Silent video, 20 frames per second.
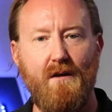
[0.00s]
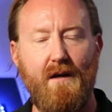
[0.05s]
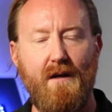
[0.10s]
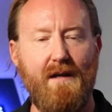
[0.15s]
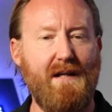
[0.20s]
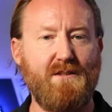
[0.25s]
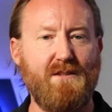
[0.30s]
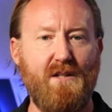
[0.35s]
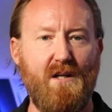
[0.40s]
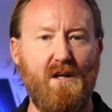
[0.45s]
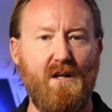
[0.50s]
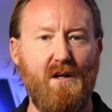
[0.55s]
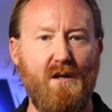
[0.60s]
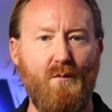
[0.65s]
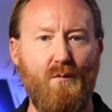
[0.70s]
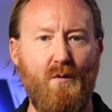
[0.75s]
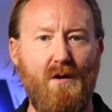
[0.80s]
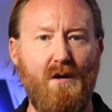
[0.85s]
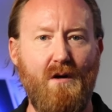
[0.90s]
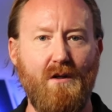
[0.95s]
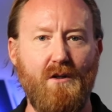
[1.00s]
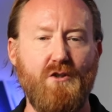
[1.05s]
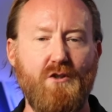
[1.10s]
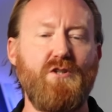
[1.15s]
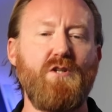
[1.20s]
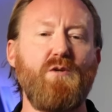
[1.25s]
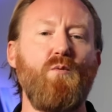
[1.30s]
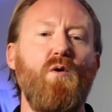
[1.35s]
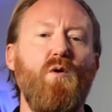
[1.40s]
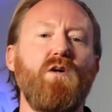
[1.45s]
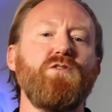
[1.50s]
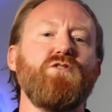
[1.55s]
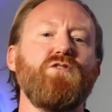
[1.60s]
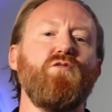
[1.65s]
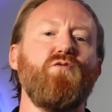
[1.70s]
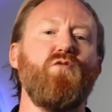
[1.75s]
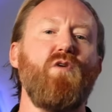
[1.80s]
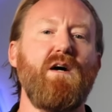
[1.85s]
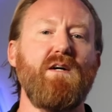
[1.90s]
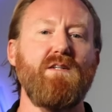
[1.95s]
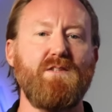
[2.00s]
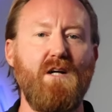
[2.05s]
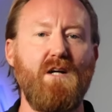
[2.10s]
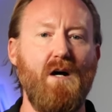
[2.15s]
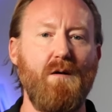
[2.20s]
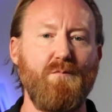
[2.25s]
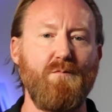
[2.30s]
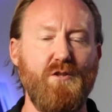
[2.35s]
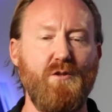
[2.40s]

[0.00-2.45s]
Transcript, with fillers: And that's not going to work. She wants to rise up.